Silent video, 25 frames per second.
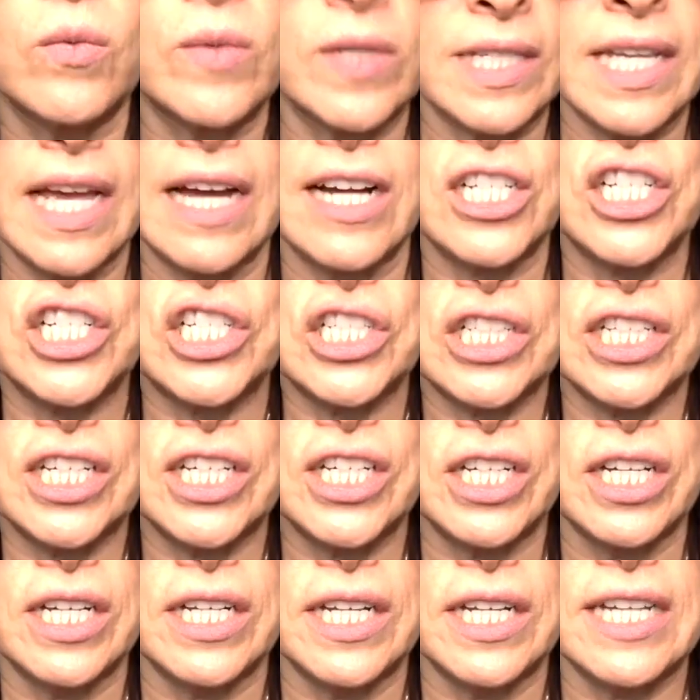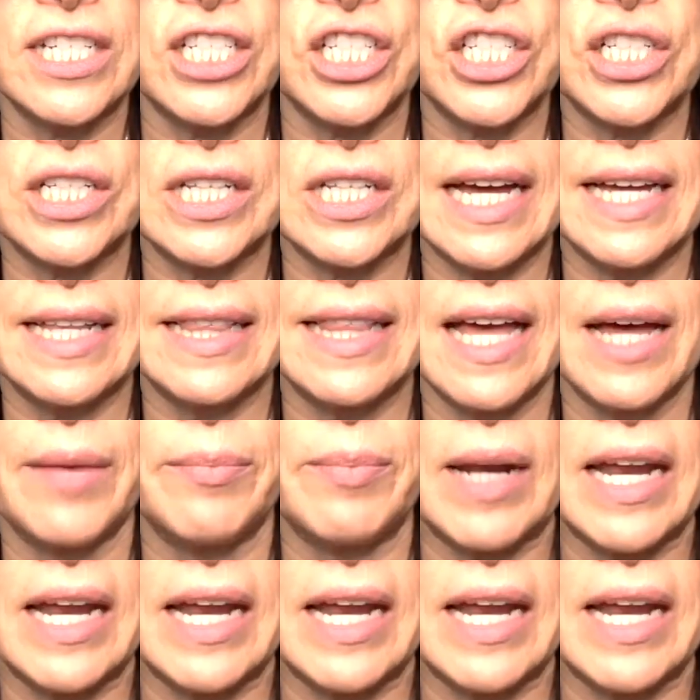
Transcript: was actually good and she liked that.